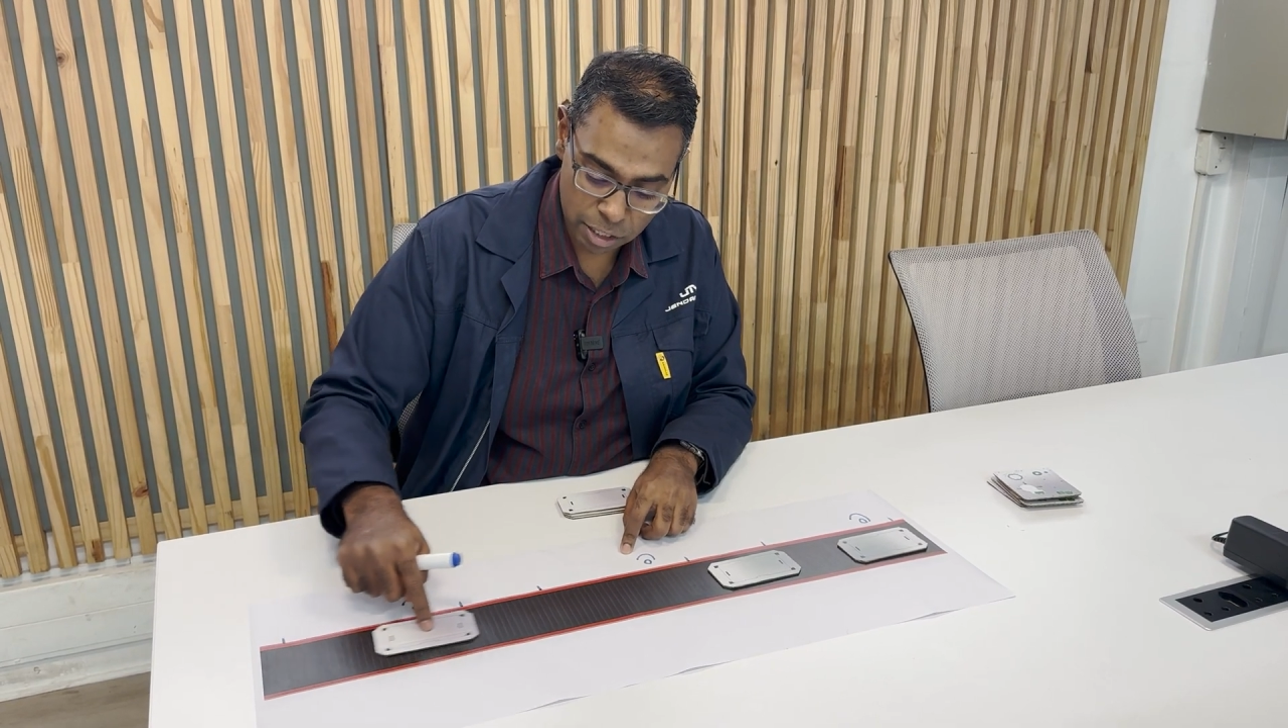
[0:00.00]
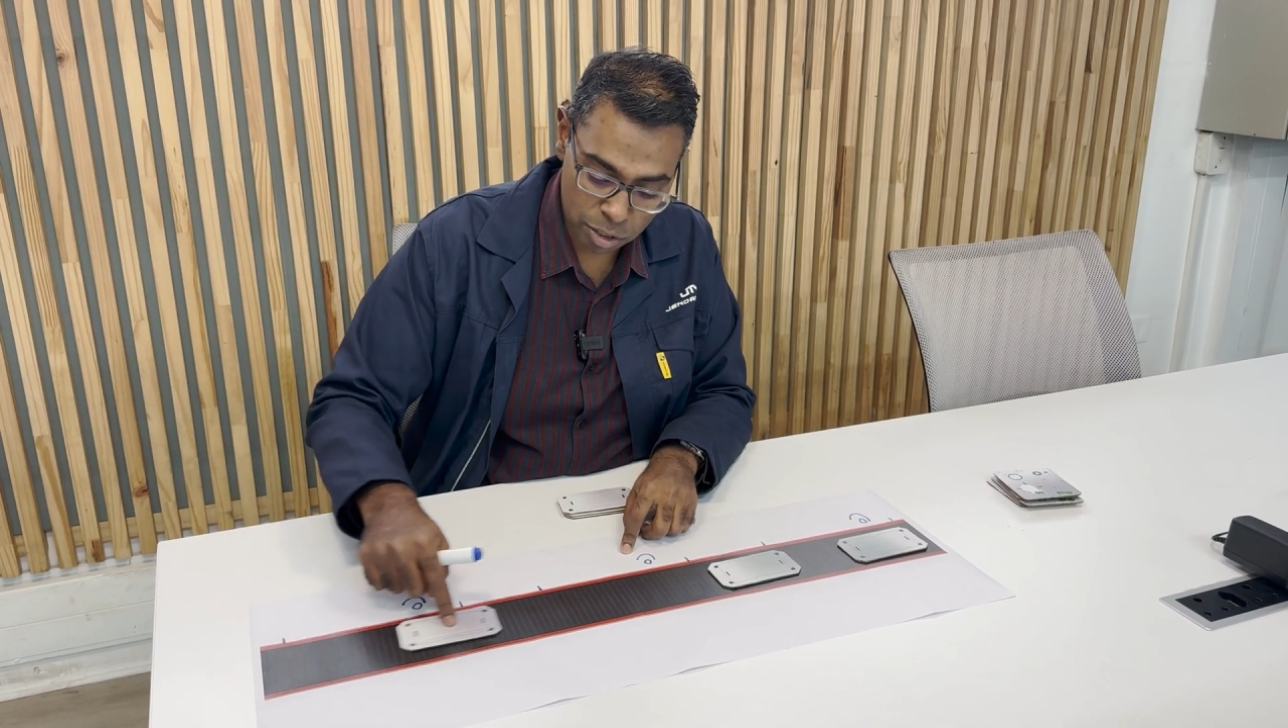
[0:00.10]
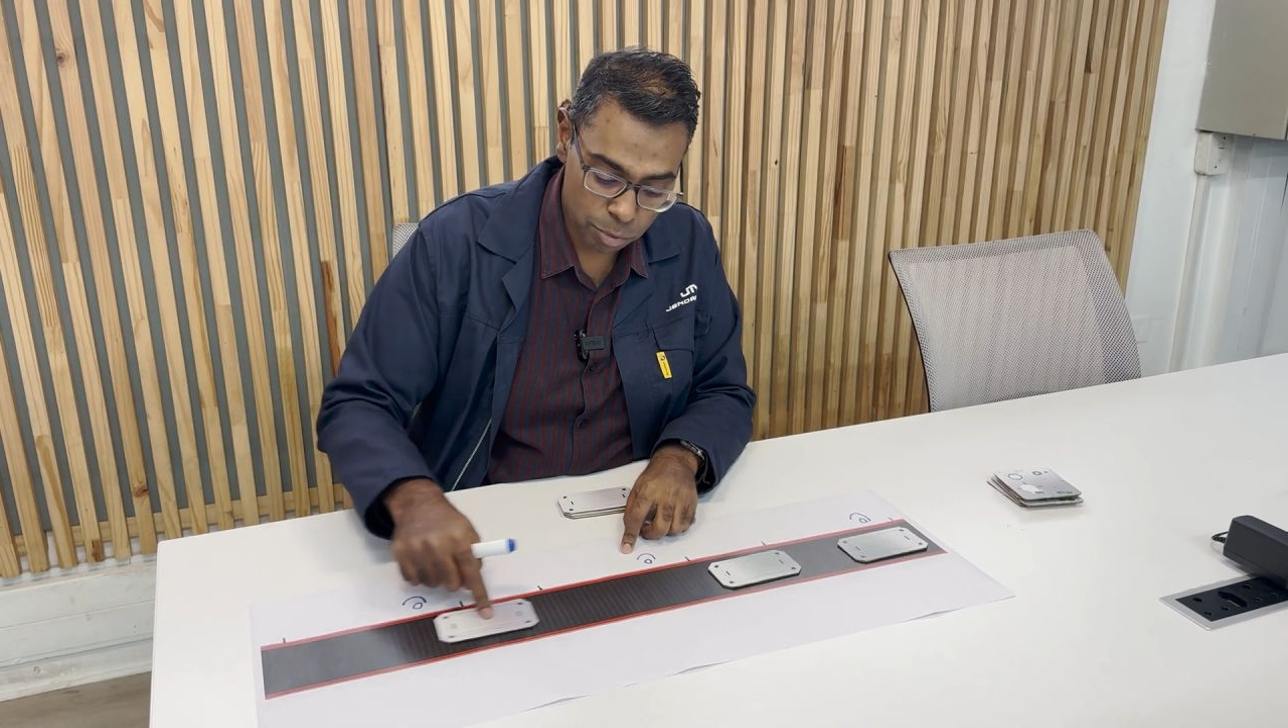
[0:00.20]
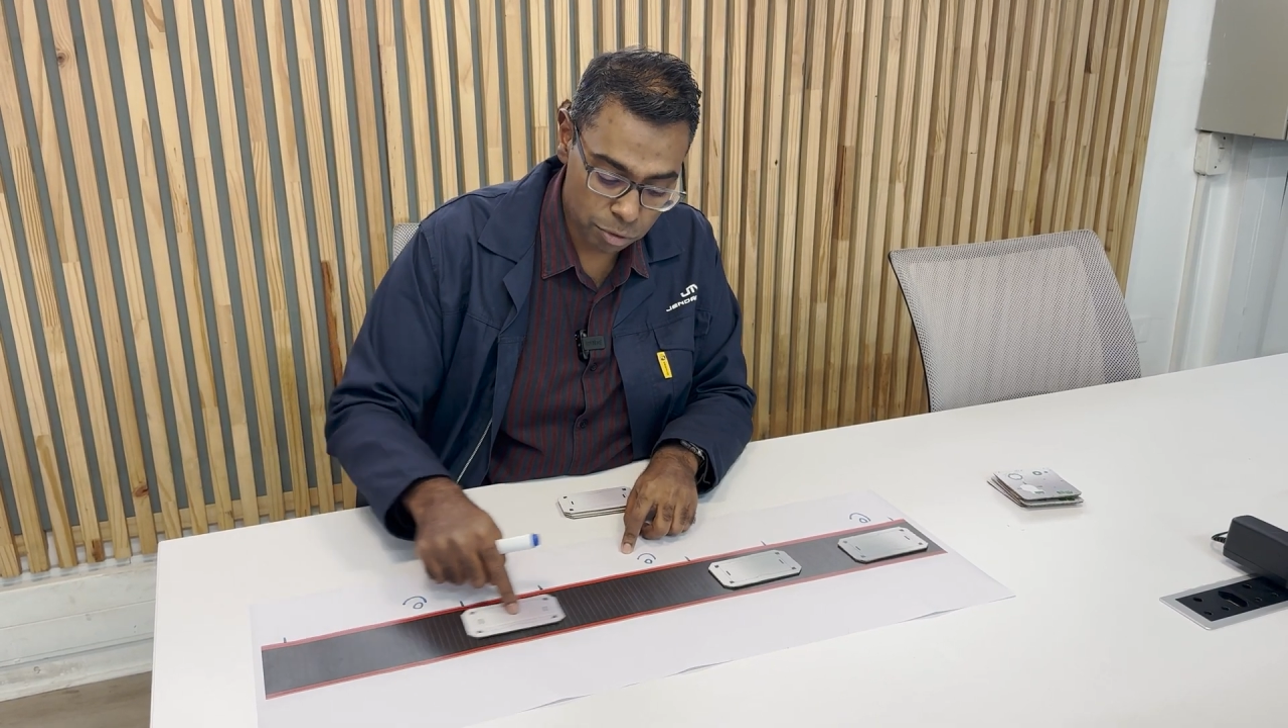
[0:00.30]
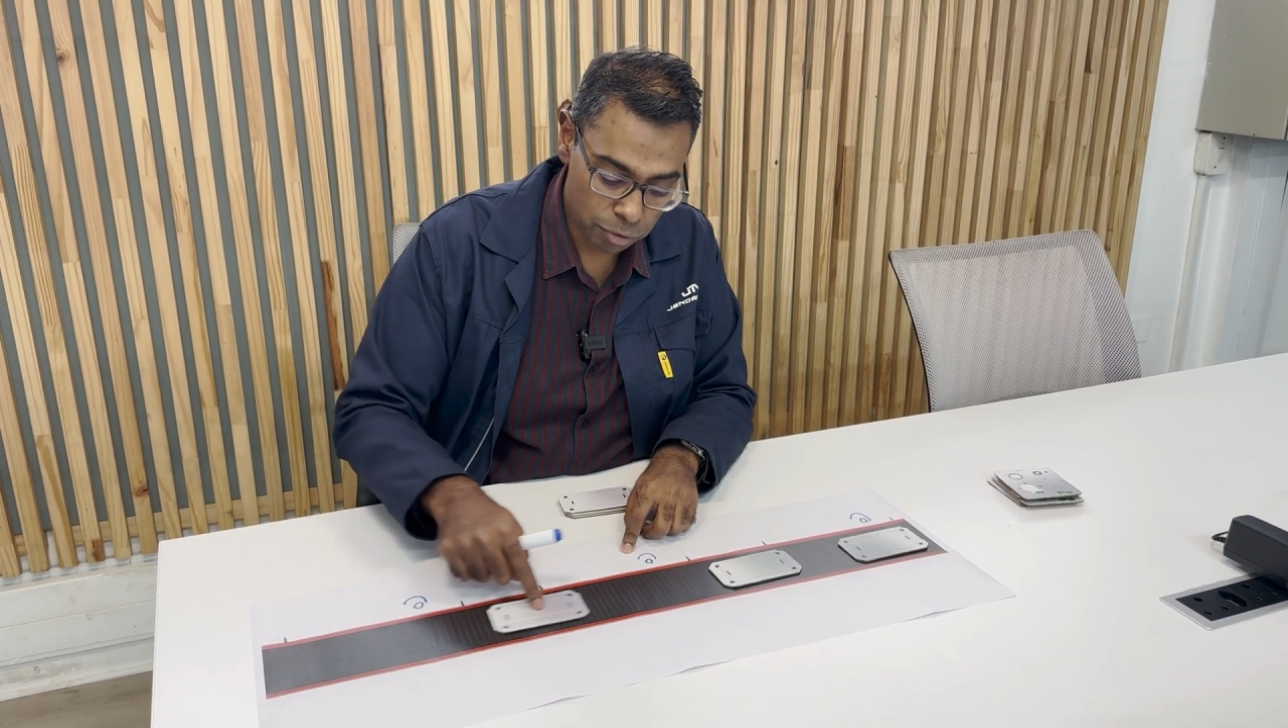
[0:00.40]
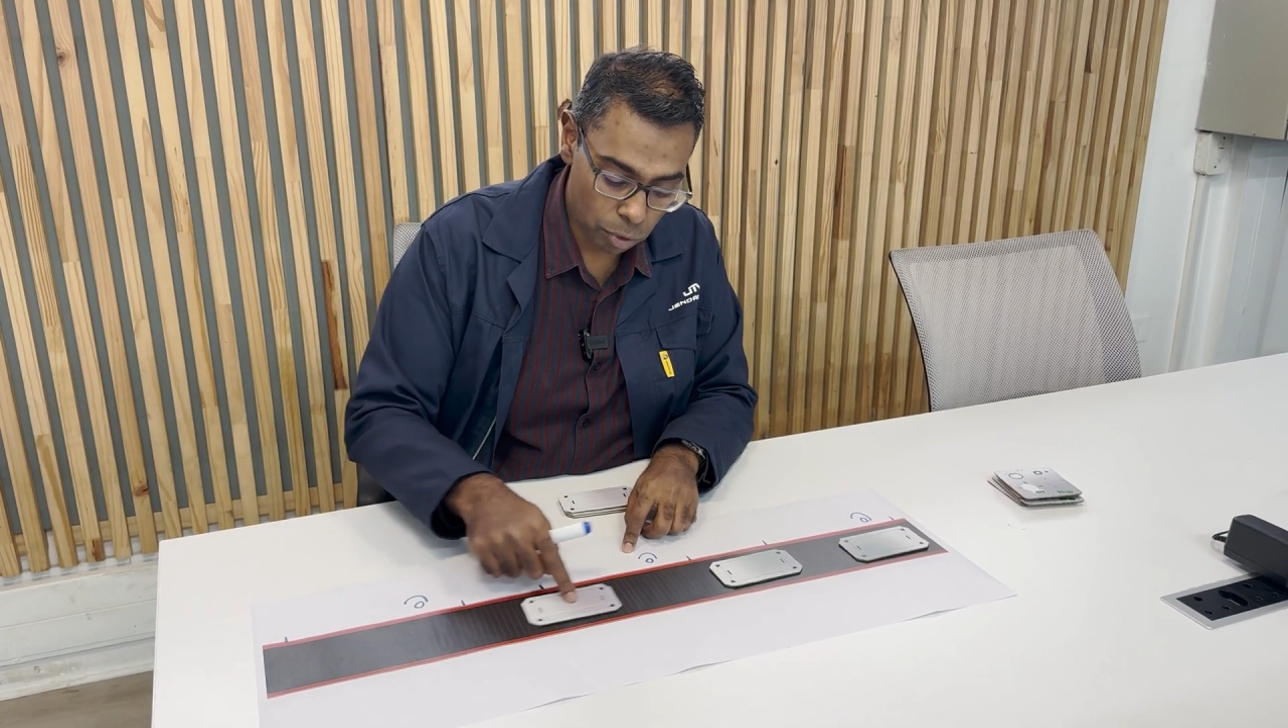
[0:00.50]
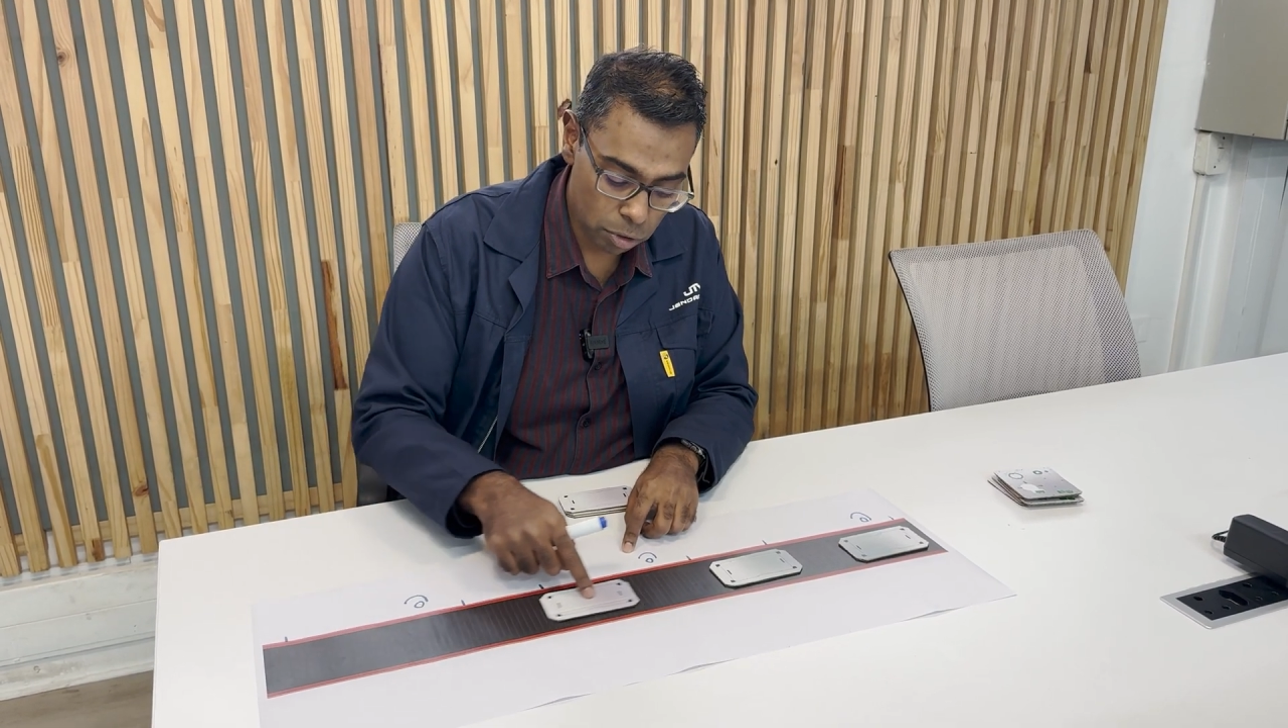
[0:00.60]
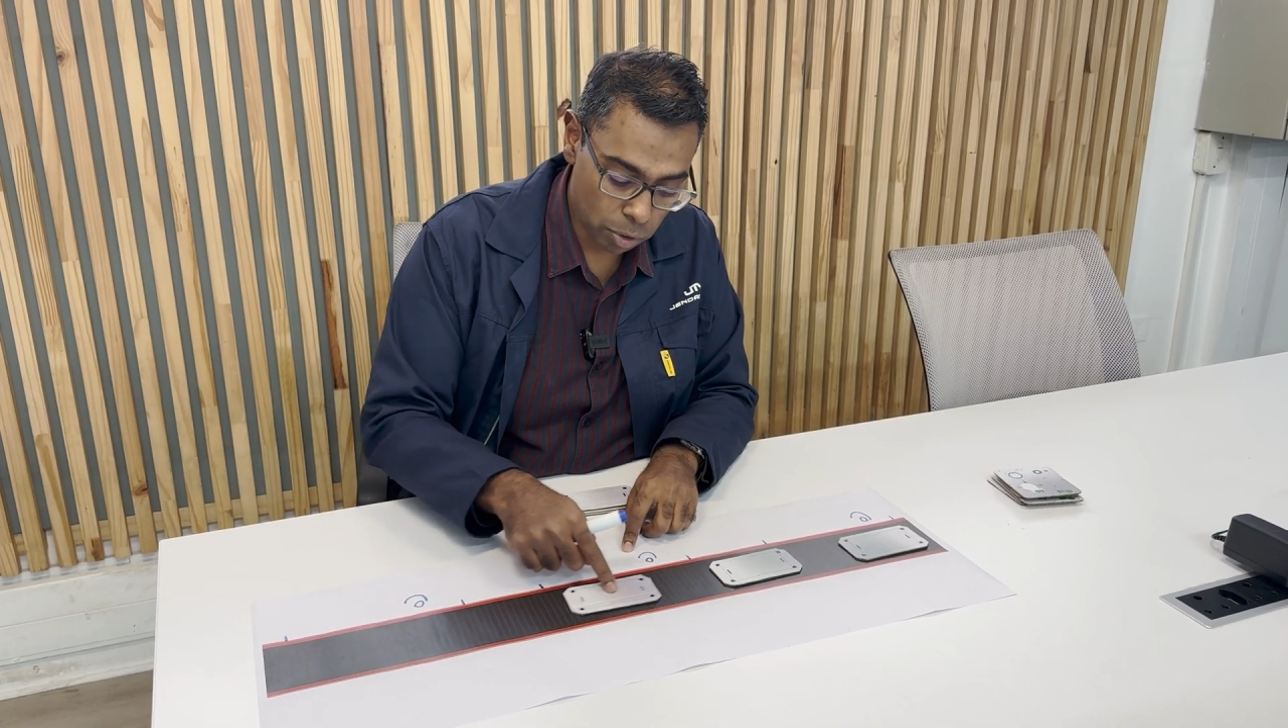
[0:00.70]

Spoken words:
to move all